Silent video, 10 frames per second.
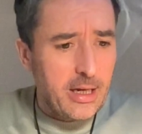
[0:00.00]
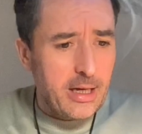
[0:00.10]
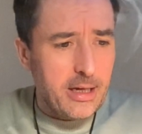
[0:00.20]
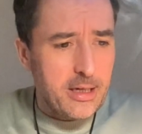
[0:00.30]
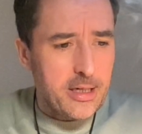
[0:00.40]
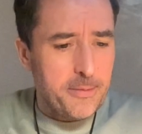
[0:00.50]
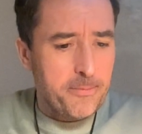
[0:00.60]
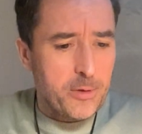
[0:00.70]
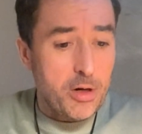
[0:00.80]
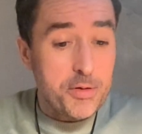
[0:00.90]

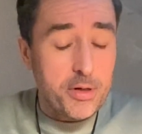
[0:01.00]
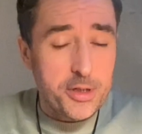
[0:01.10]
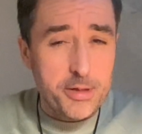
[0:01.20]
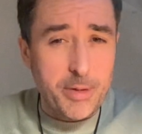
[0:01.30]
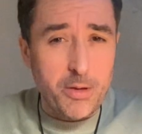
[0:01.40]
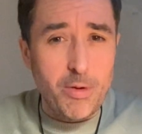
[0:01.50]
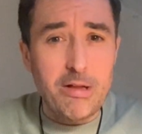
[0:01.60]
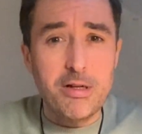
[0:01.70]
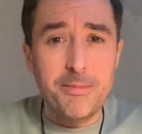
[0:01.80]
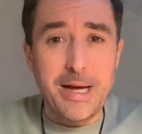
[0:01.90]
Crosswatchers, you're more than
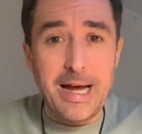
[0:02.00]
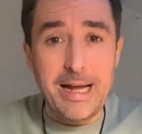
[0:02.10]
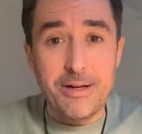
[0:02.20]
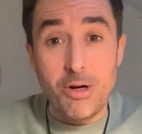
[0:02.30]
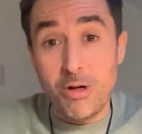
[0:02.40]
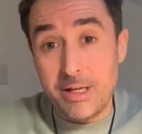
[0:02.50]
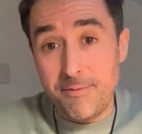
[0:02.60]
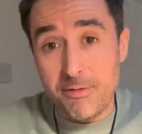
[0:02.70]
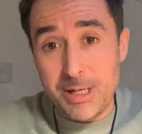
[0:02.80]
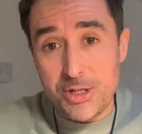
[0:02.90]
welcome, and all the
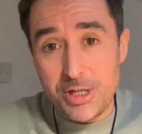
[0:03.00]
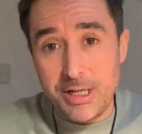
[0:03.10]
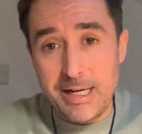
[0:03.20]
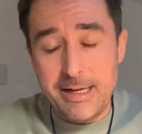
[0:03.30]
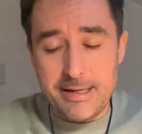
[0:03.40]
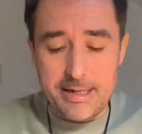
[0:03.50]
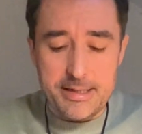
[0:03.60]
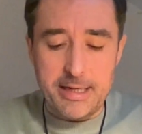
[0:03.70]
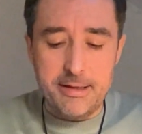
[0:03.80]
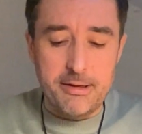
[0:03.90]
information you need is
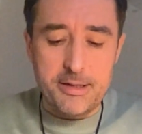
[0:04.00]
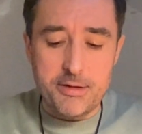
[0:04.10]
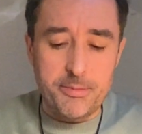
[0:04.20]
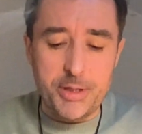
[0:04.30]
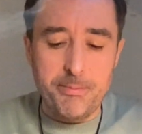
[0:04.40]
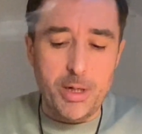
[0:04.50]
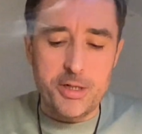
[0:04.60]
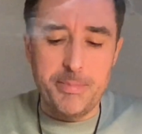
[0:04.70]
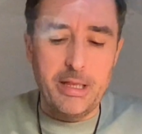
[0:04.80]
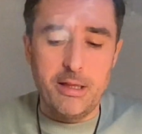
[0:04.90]
in the description box
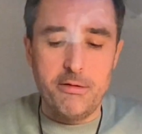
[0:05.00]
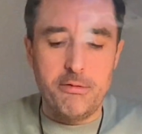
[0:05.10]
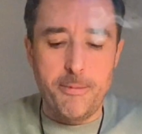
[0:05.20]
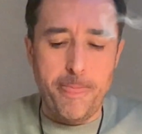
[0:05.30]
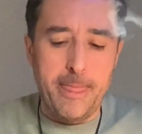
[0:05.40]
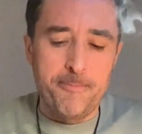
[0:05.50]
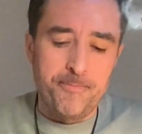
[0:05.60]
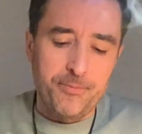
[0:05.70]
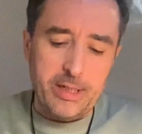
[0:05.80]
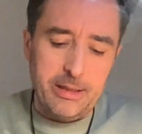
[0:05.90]
below.
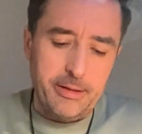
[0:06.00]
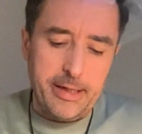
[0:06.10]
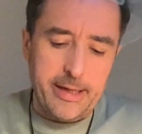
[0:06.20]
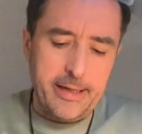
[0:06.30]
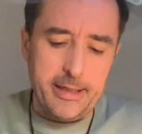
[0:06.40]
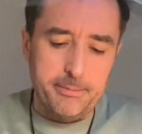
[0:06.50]
Okay,